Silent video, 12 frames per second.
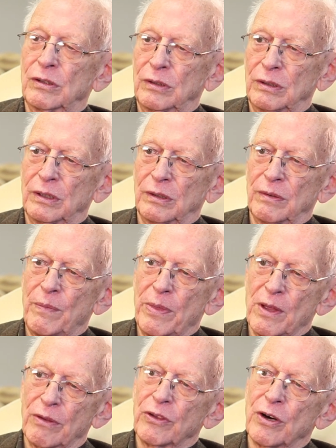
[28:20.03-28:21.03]
uh,
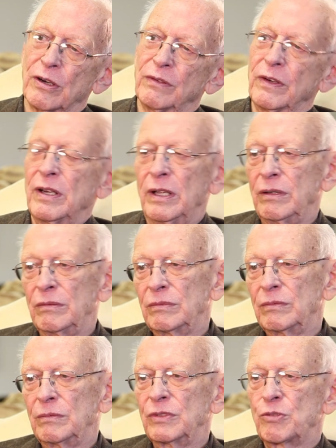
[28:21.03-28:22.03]
the thought of any
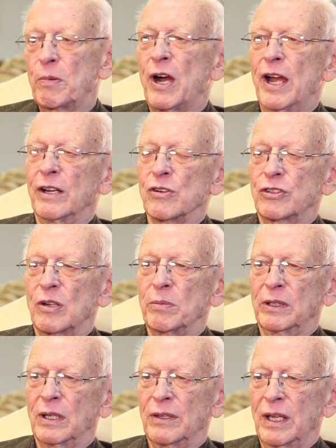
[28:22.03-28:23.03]
spying or
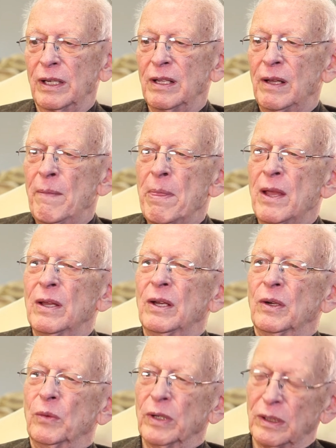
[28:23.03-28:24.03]
something on that.
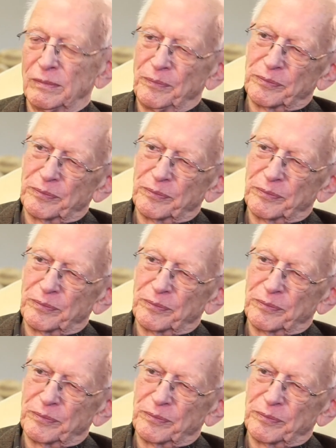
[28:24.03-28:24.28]
Well,